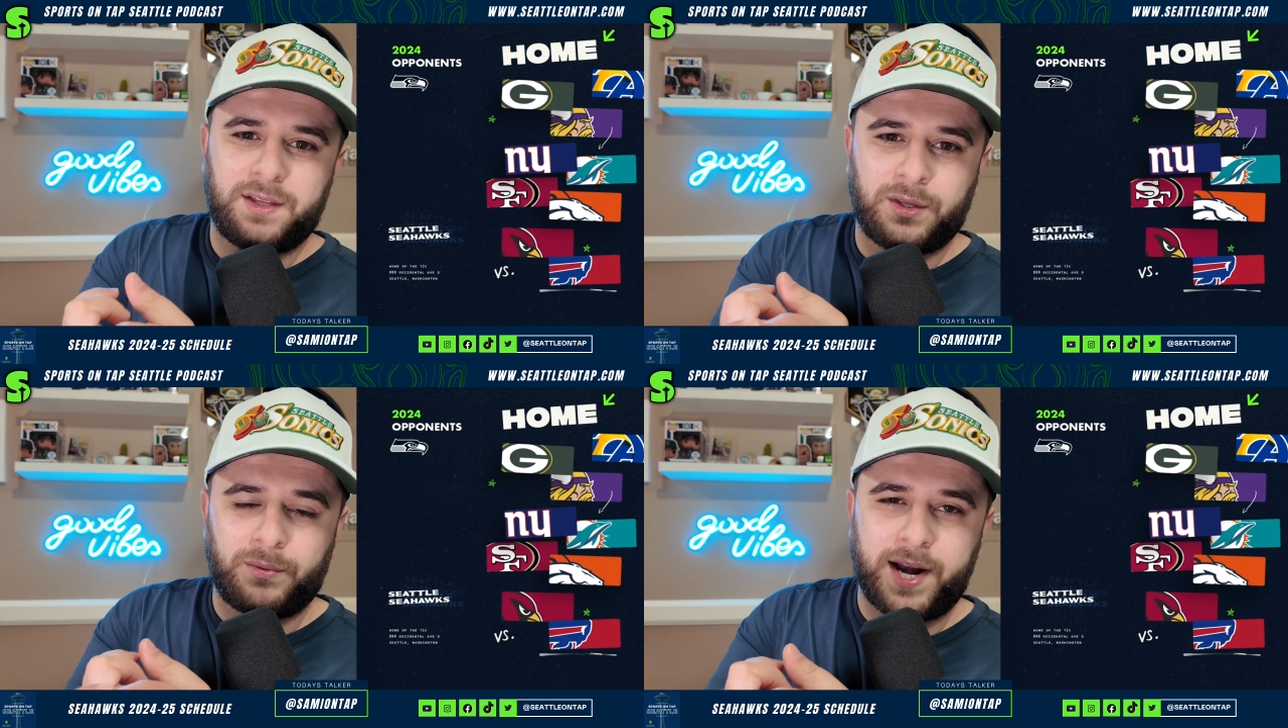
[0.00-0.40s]

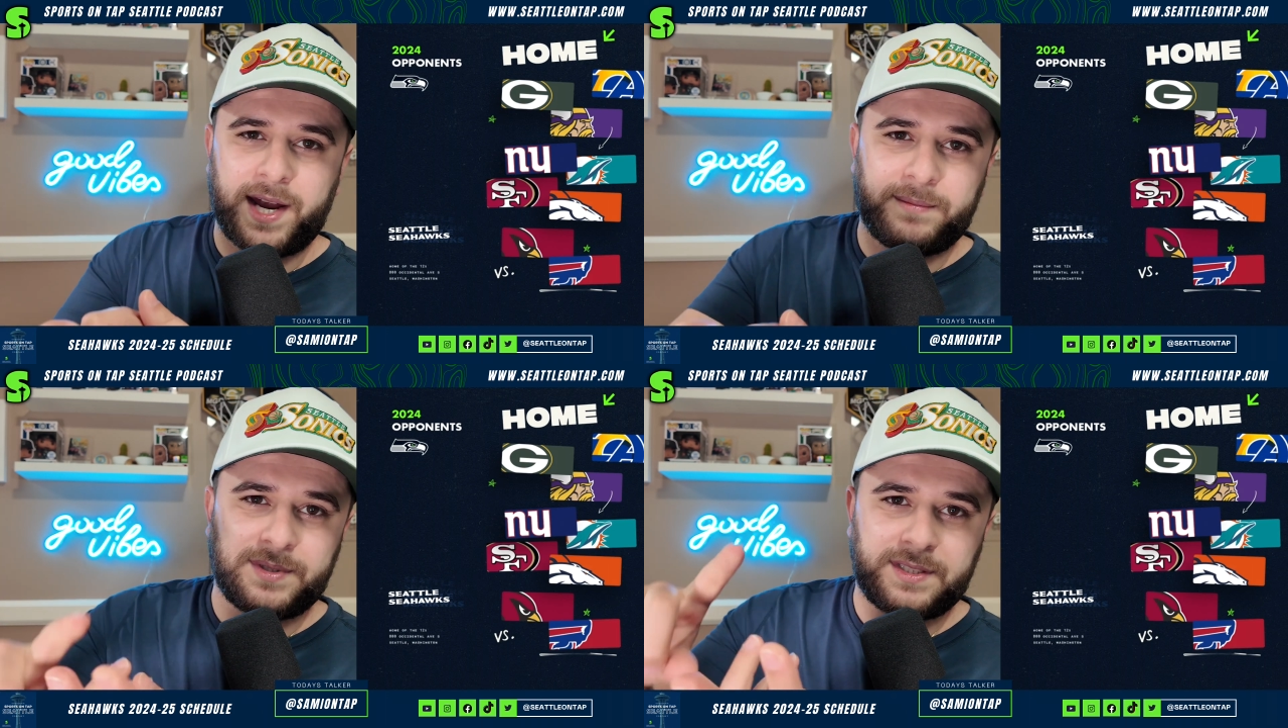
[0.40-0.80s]
the
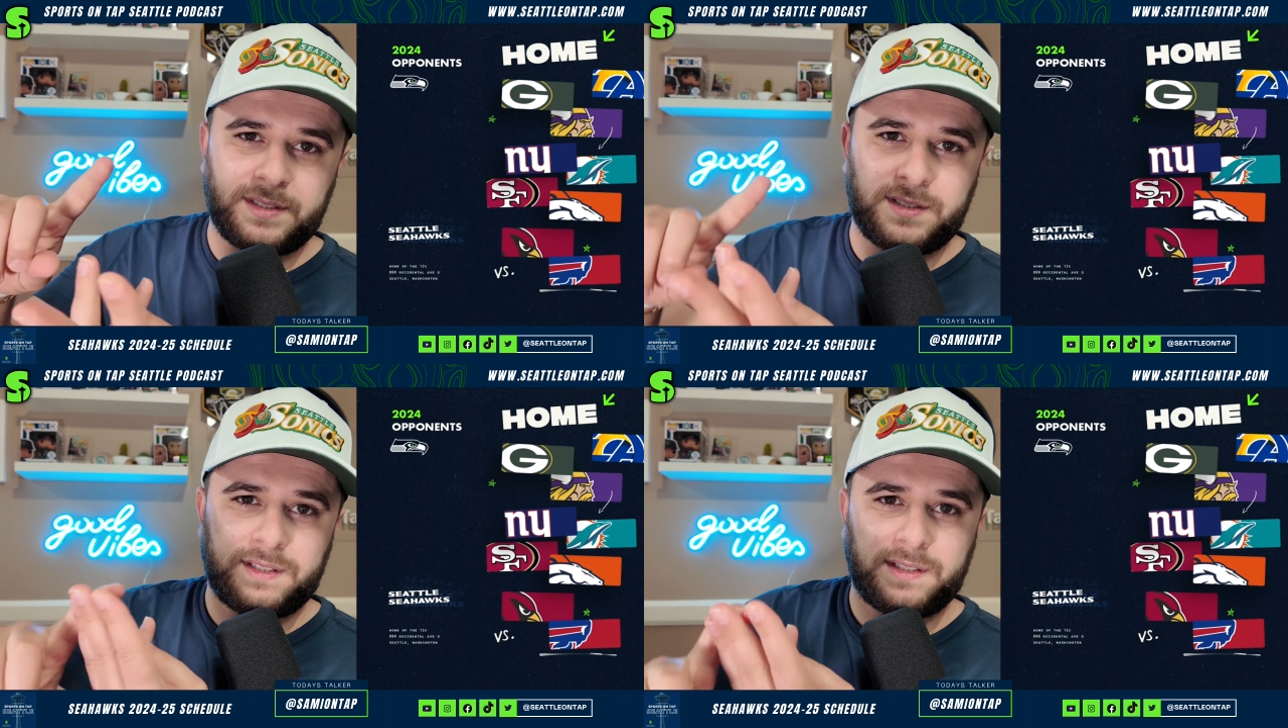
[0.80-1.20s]
Rams,
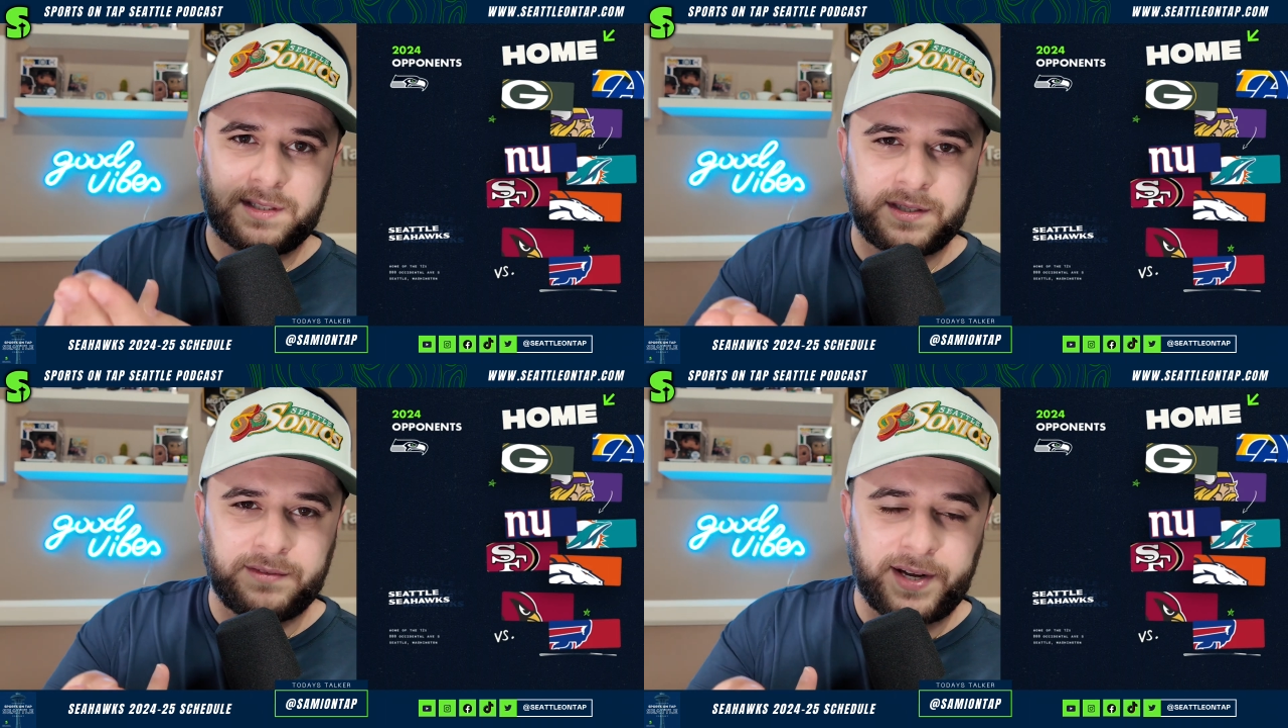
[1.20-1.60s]

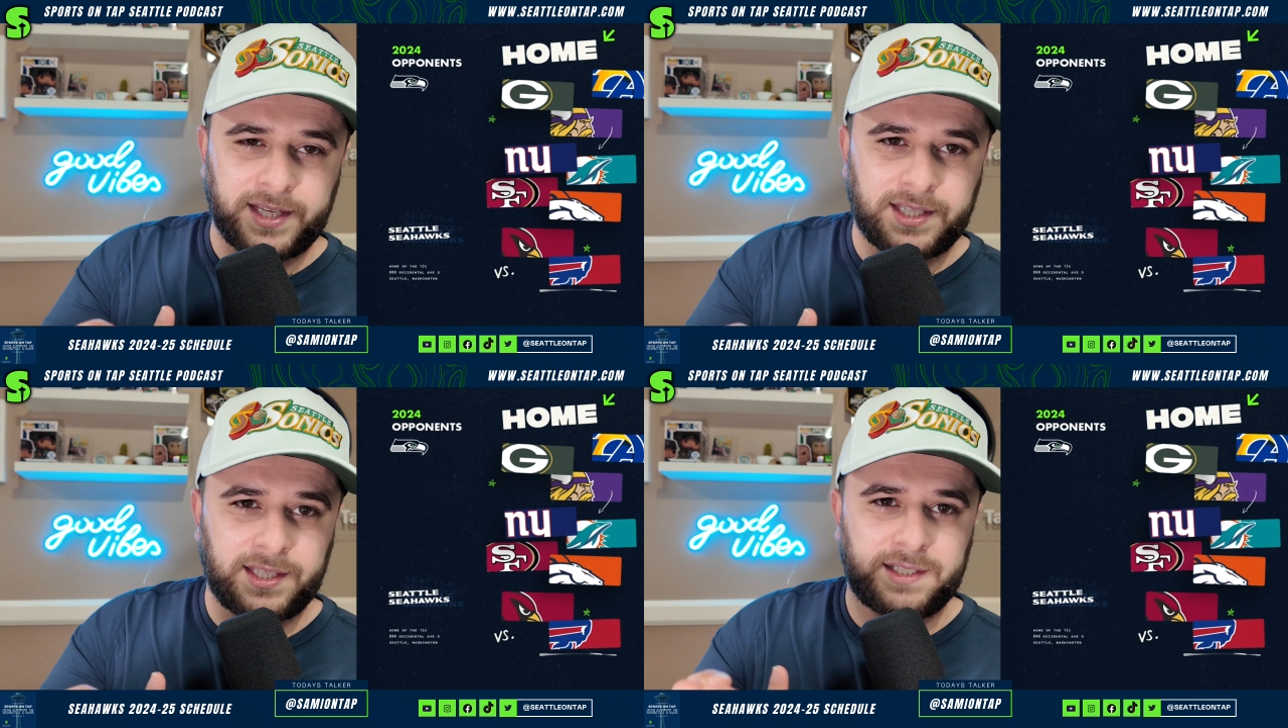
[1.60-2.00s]
the
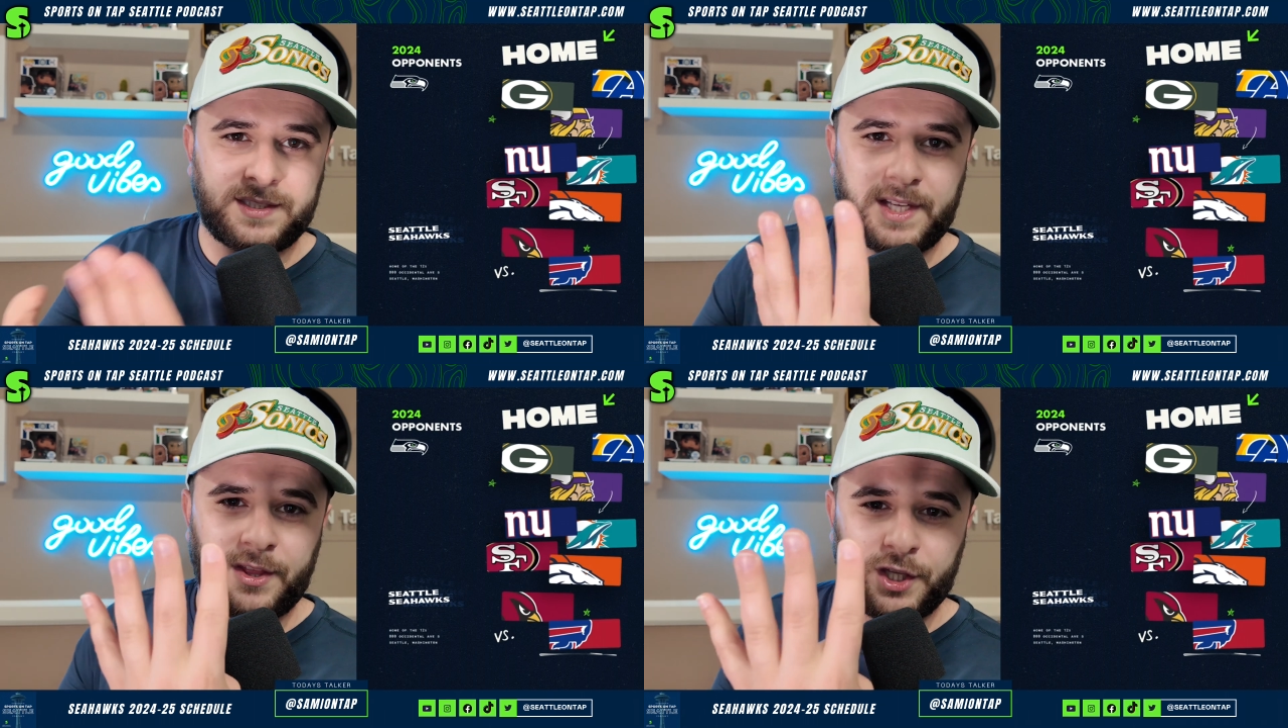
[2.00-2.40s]

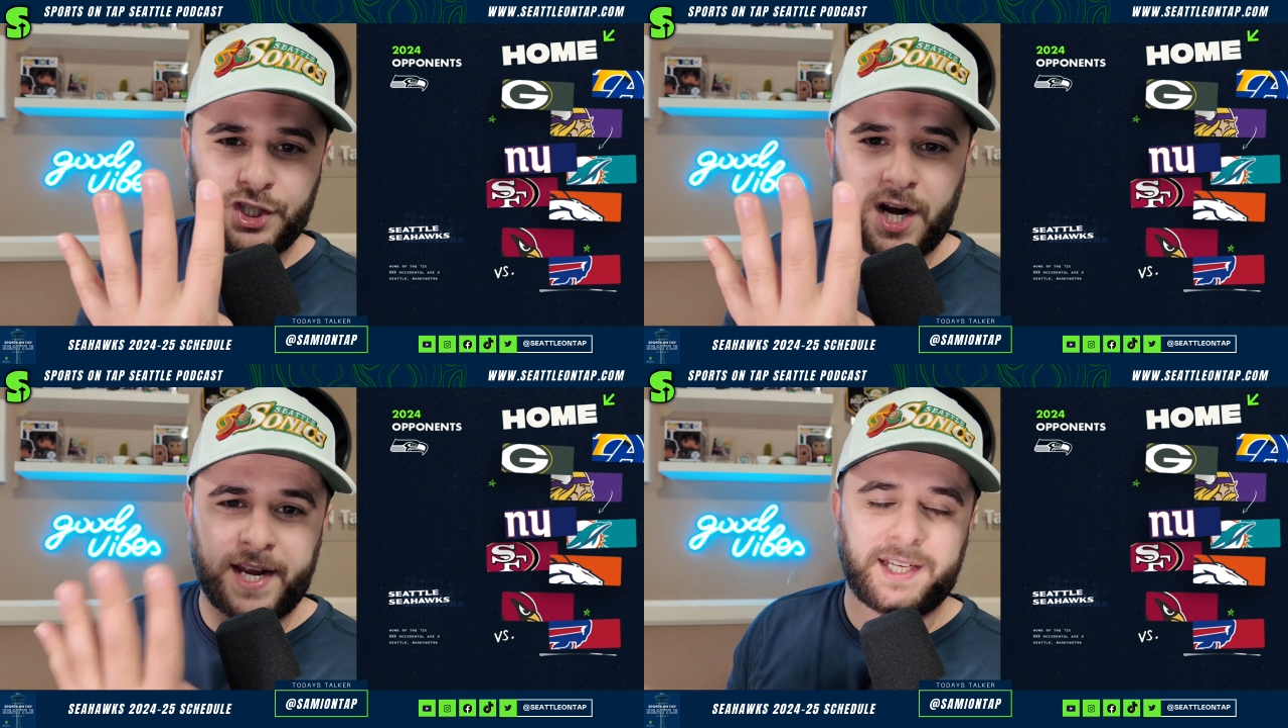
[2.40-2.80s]
Vikings, the
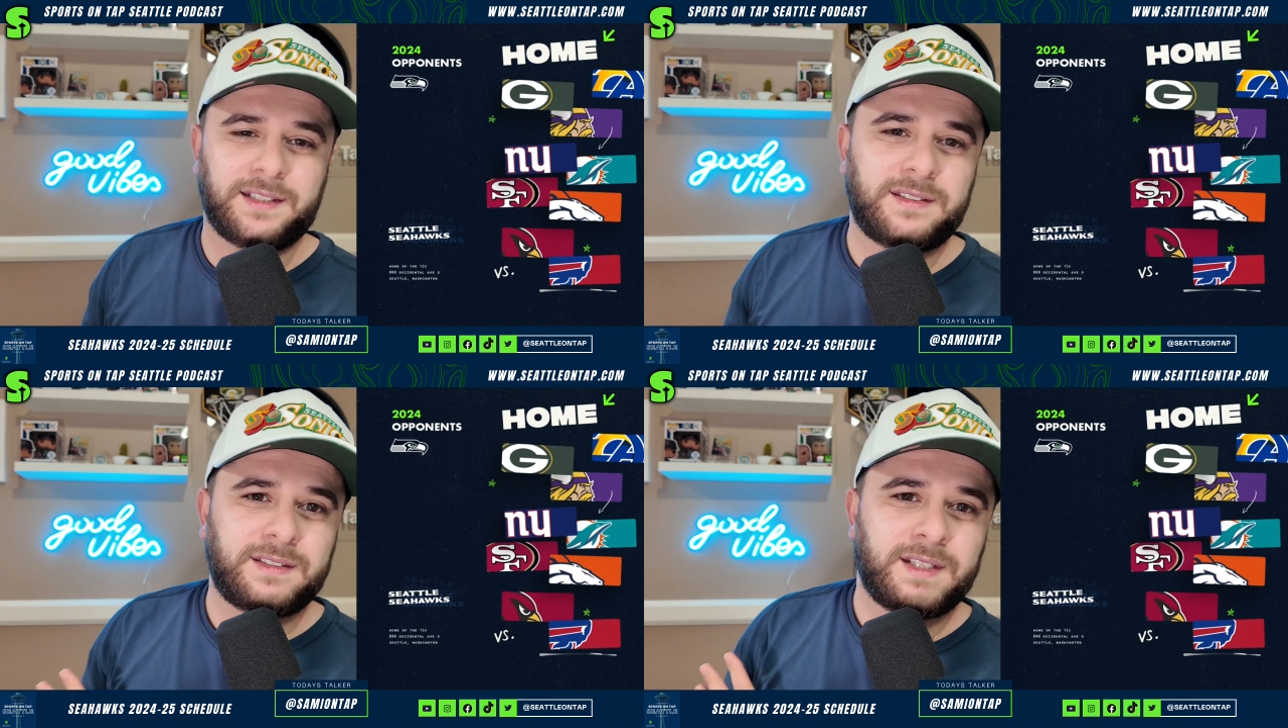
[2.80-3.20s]

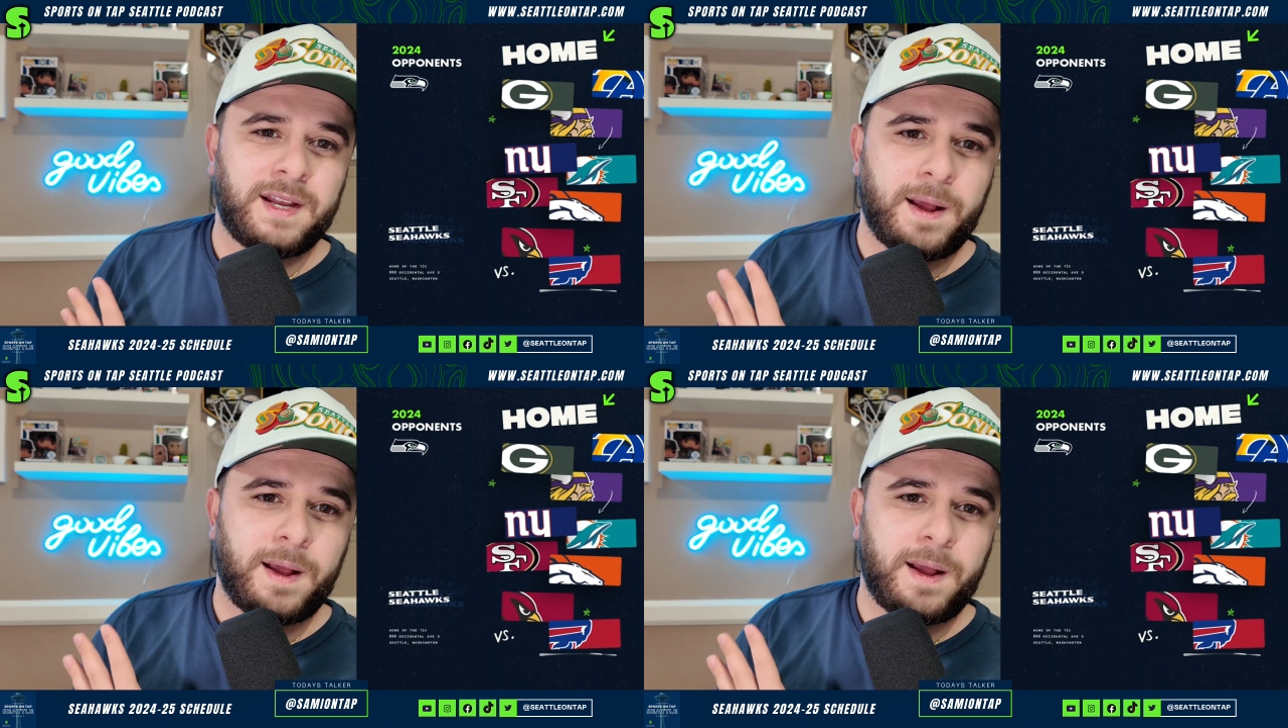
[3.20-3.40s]
Giants,